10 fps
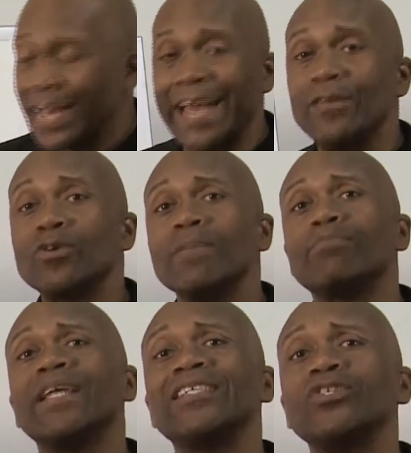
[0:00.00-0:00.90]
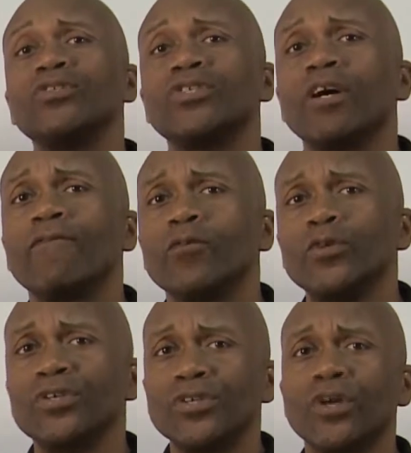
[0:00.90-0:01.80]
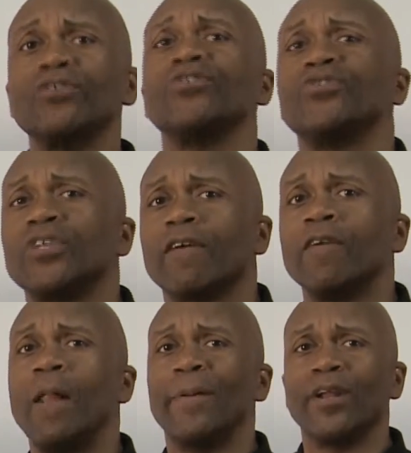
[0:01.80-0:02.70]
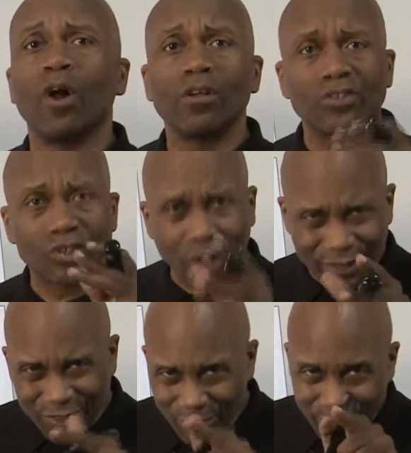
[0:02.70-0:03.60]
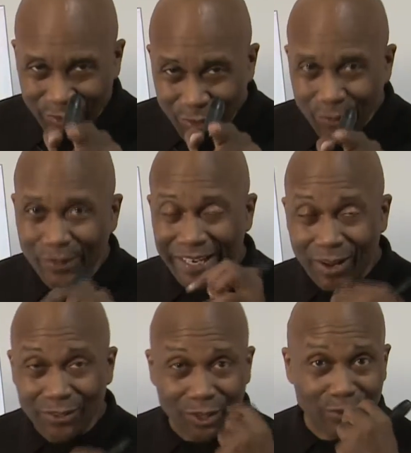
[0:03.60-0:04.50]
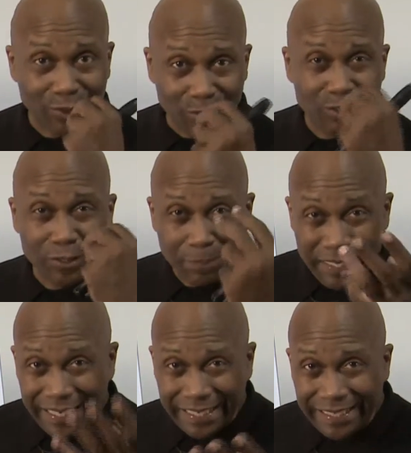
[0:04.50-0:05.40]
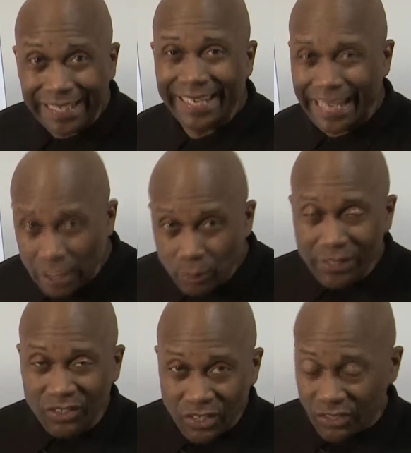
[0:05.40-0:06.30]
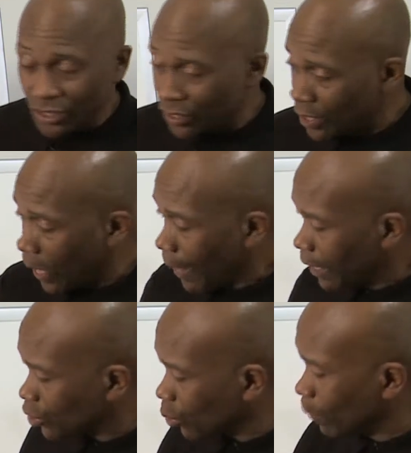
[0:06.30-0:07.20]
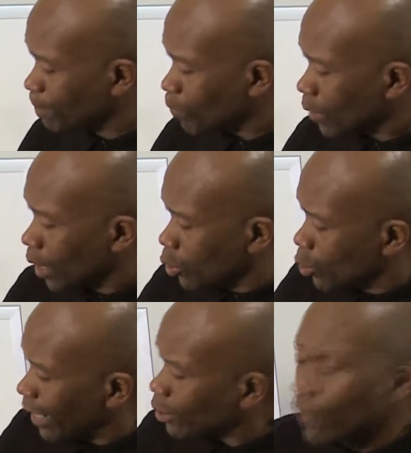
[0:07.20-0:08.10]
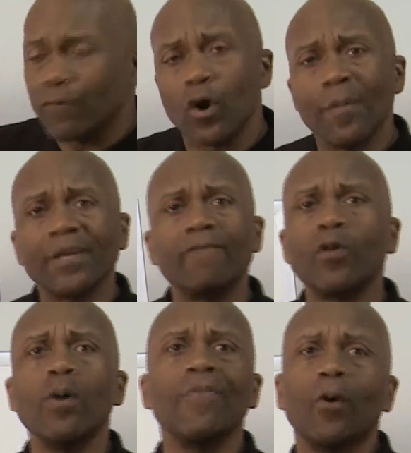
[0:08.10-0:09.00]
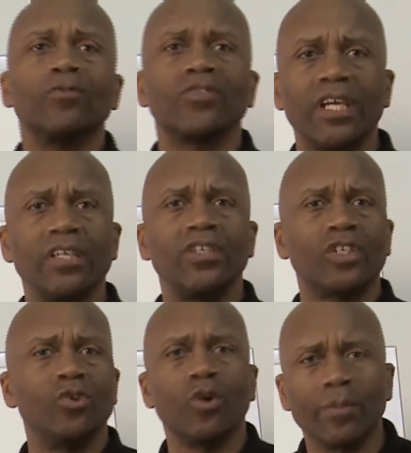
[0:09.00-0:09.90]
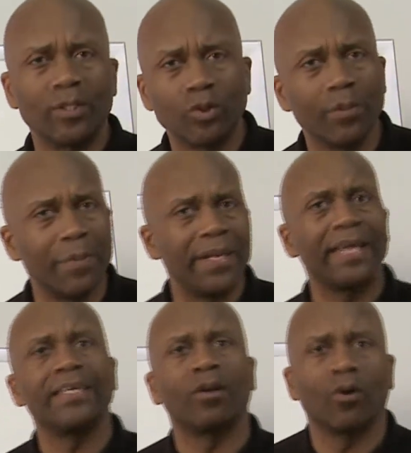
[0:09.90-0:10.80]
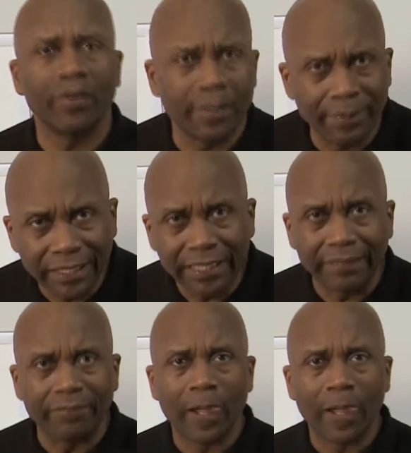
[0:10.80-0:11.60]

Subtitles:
And you can bless yourself or you can curse yourself, but it all starts with you. And it all starts with you speaking it into existence. And so you have to affirm and confirm those things that you know to be true but may not yet already believe.